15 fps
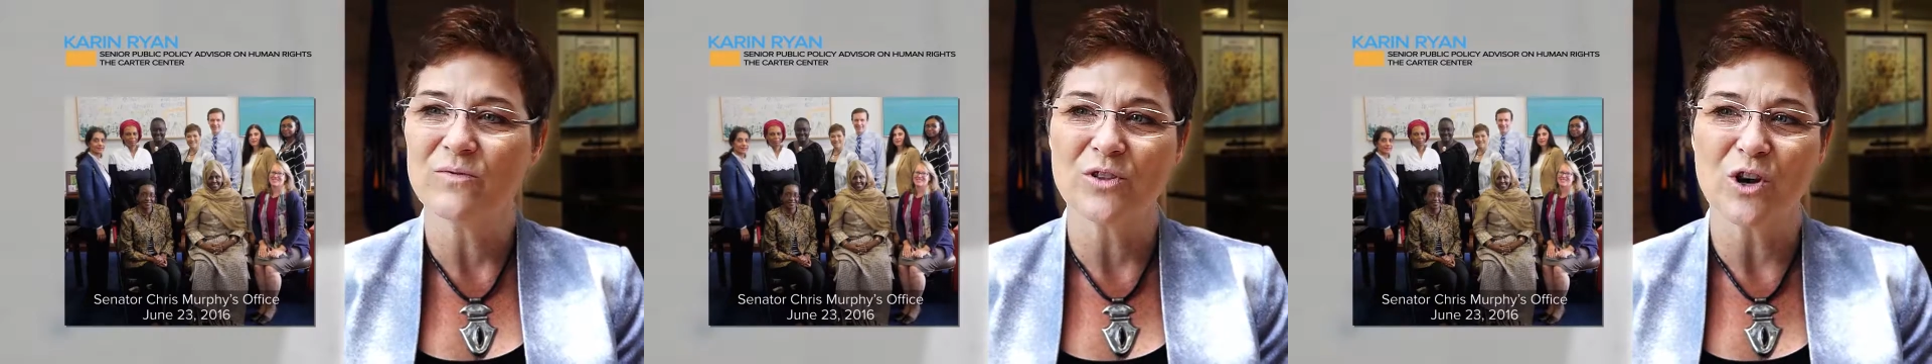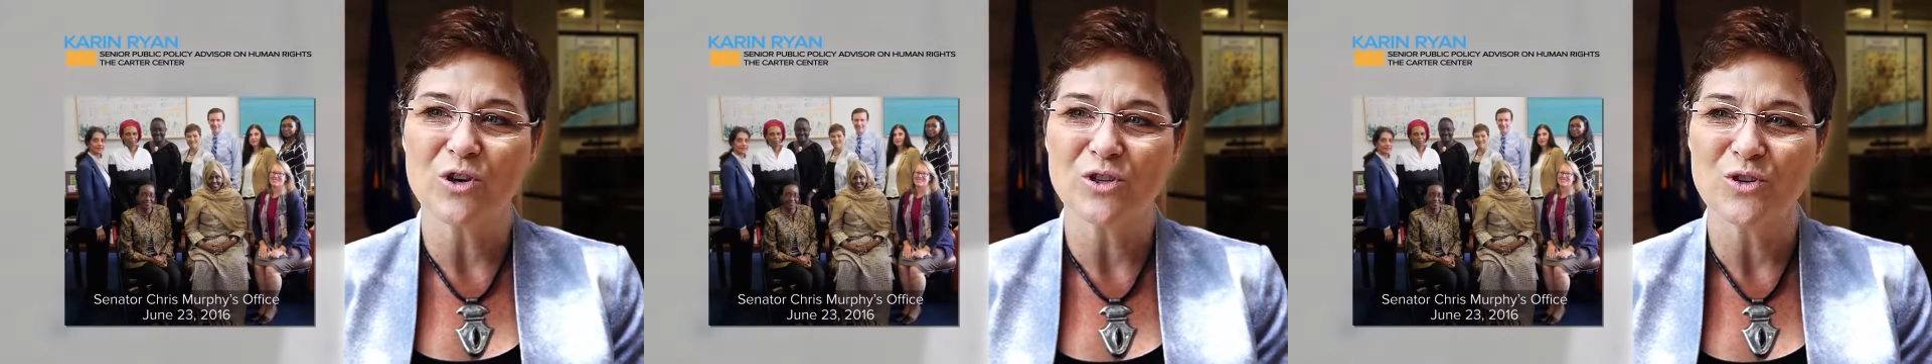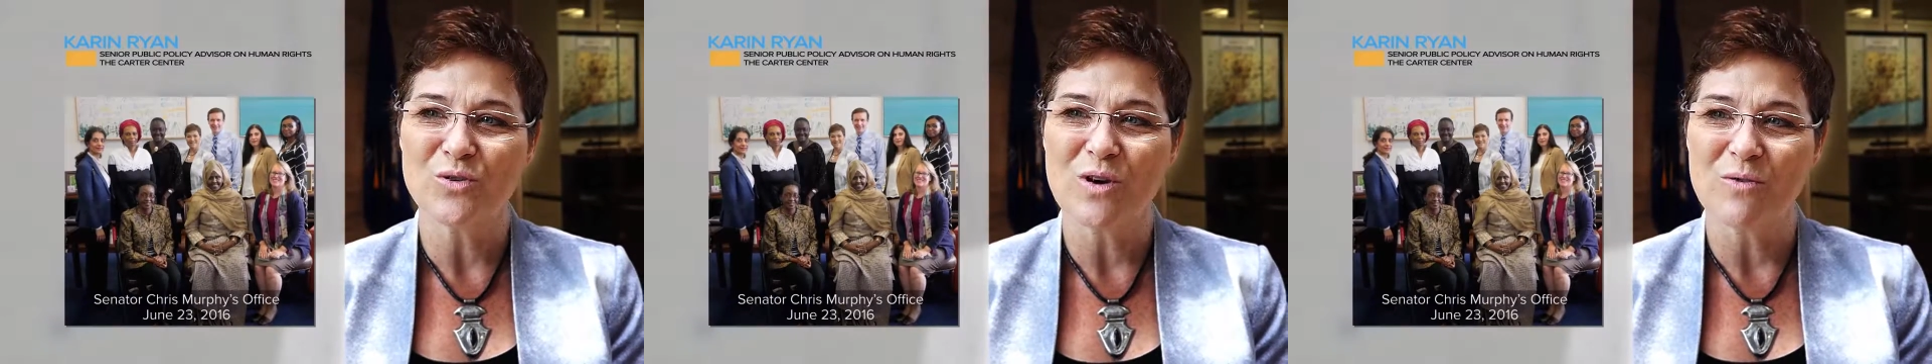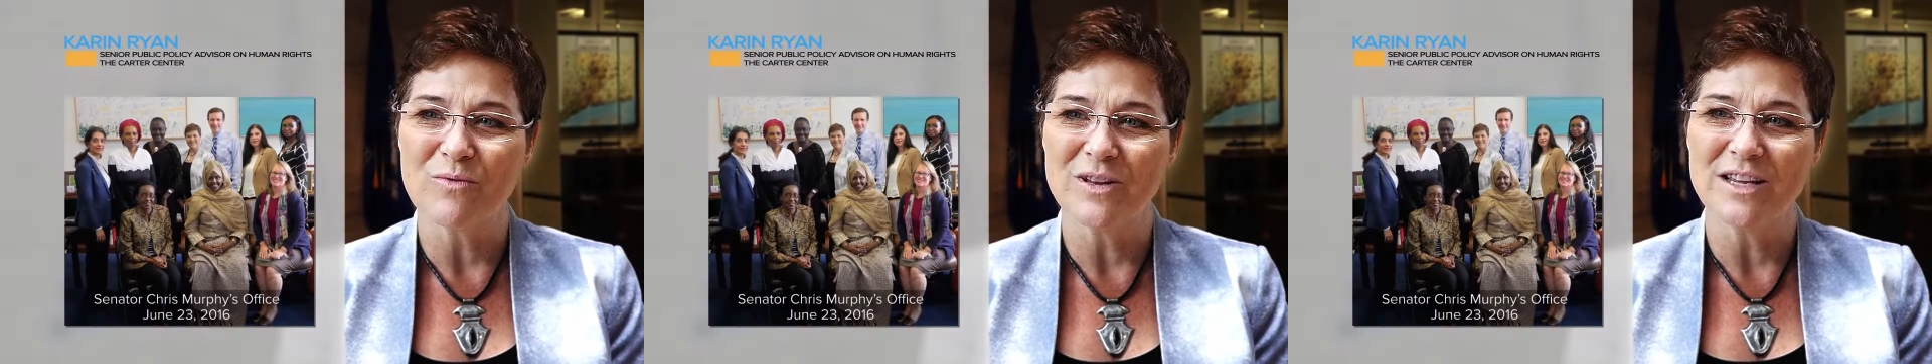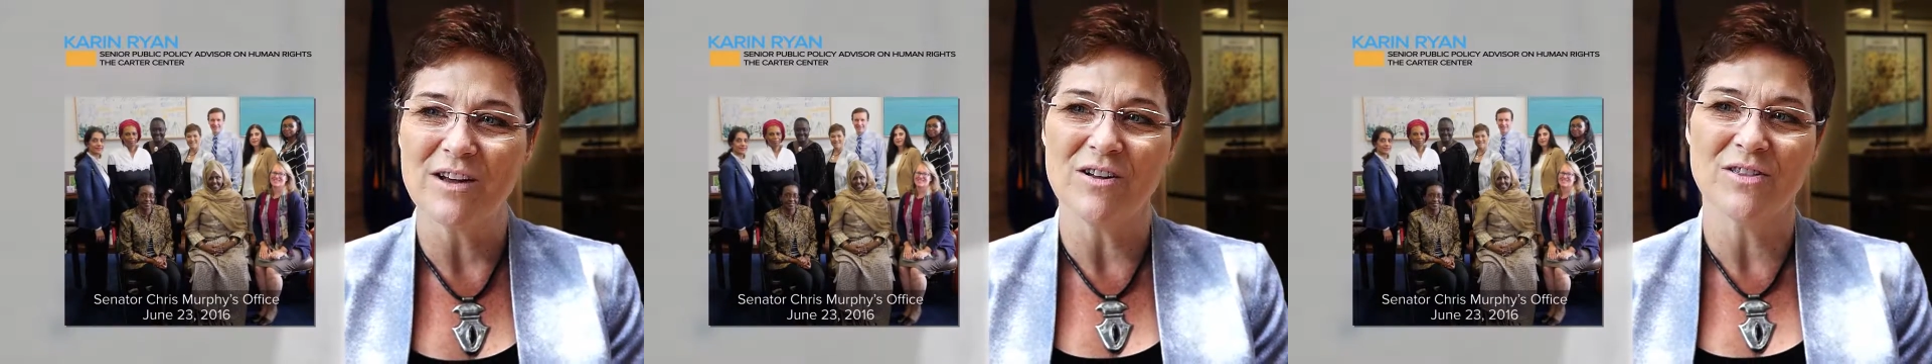of those who are
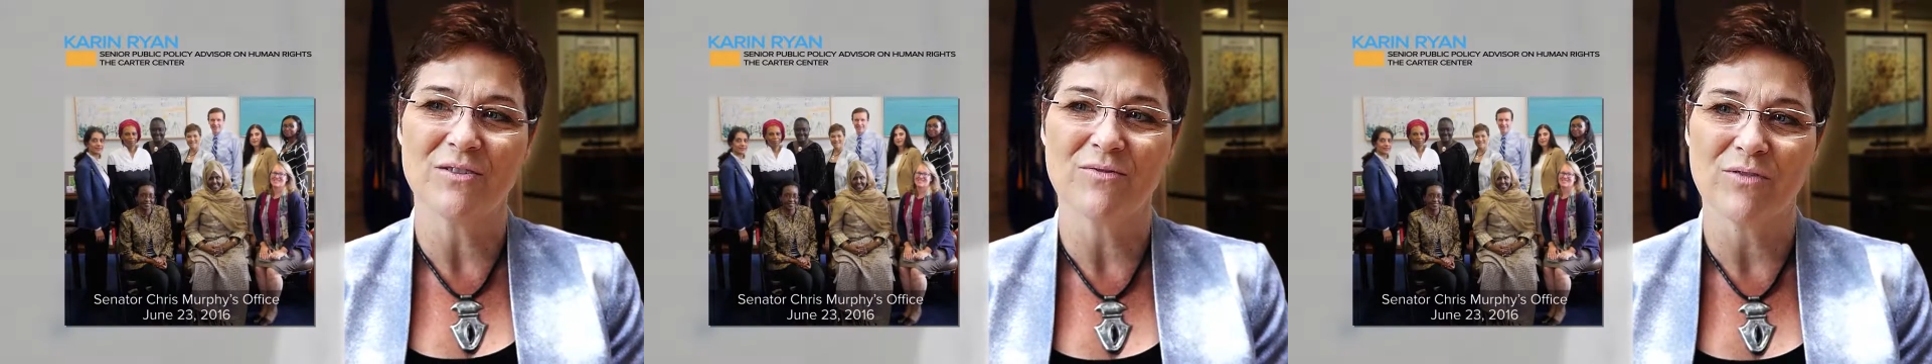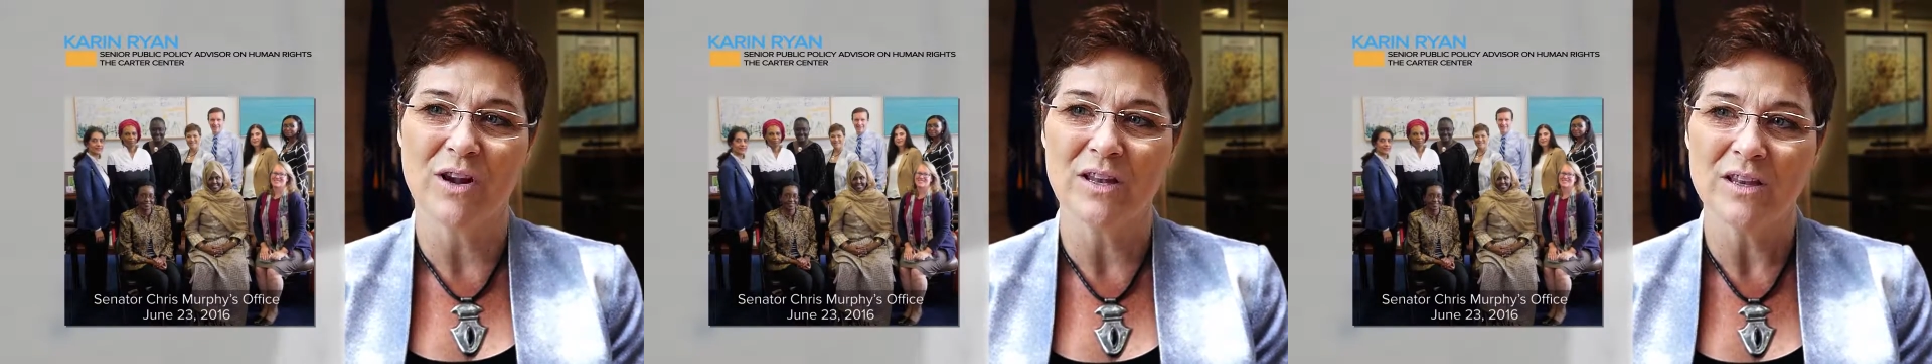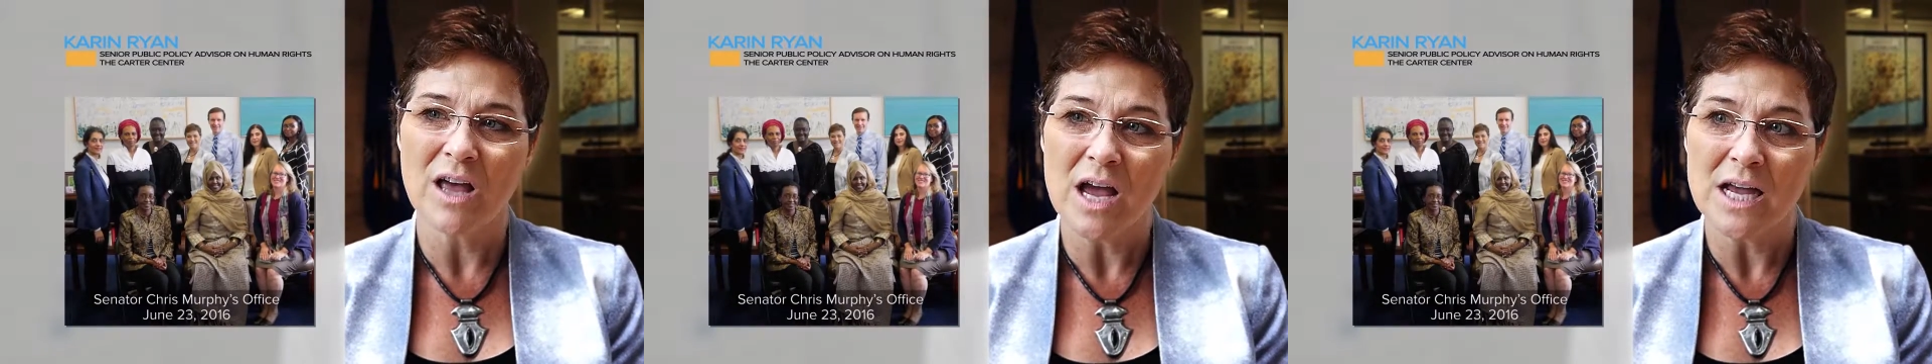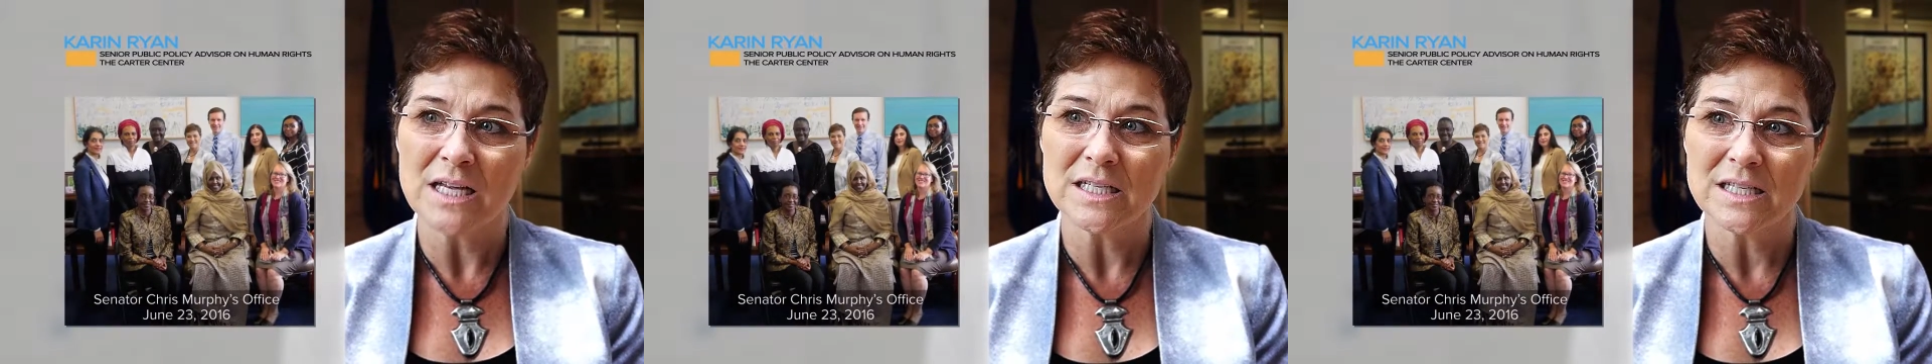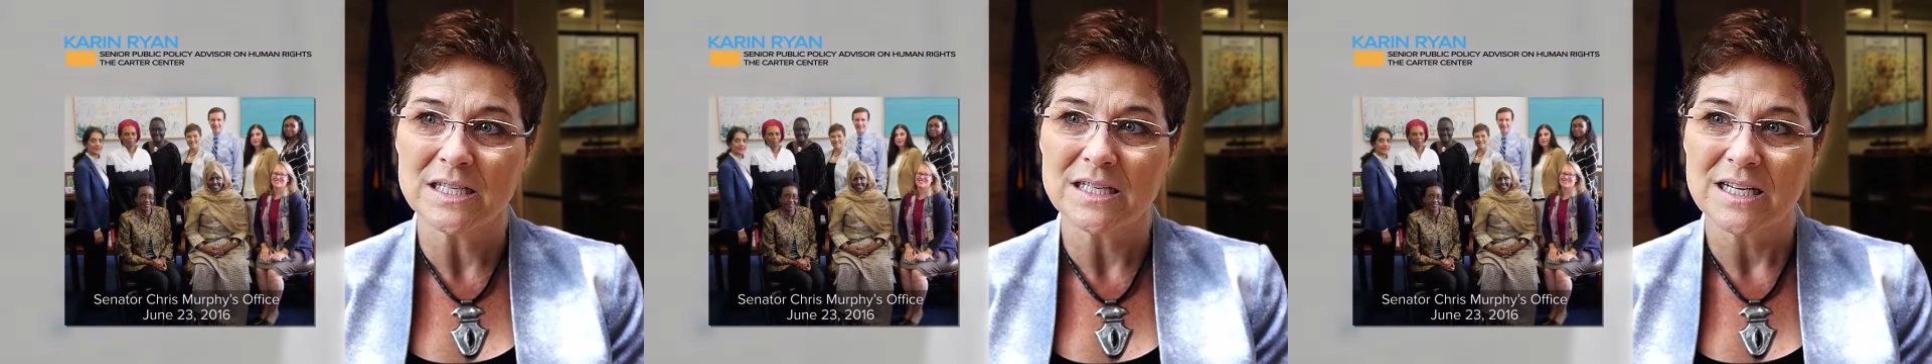really on the front
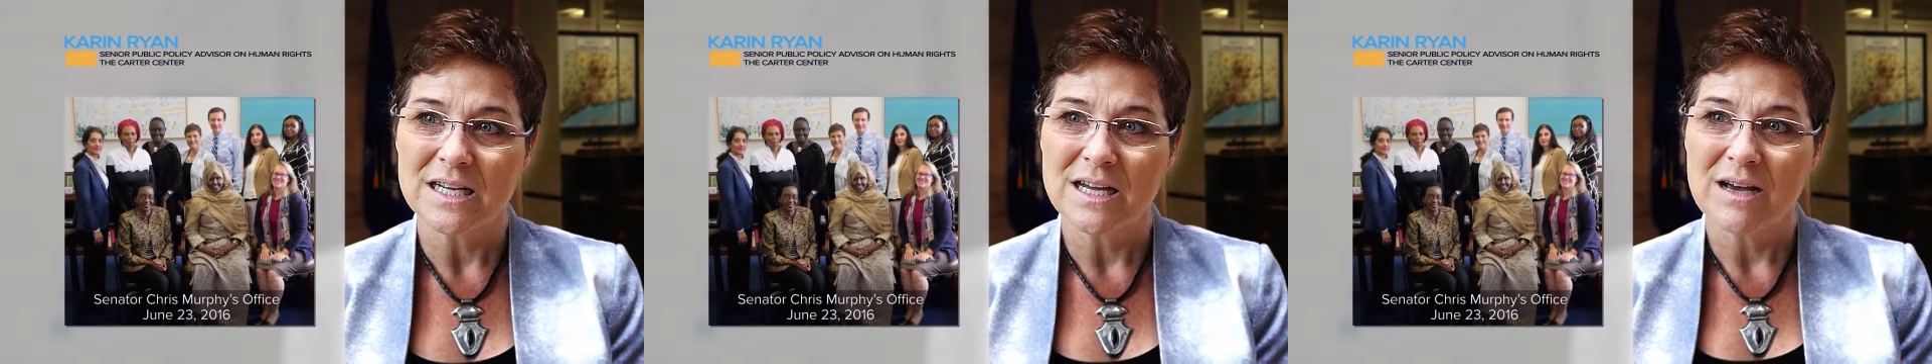lines,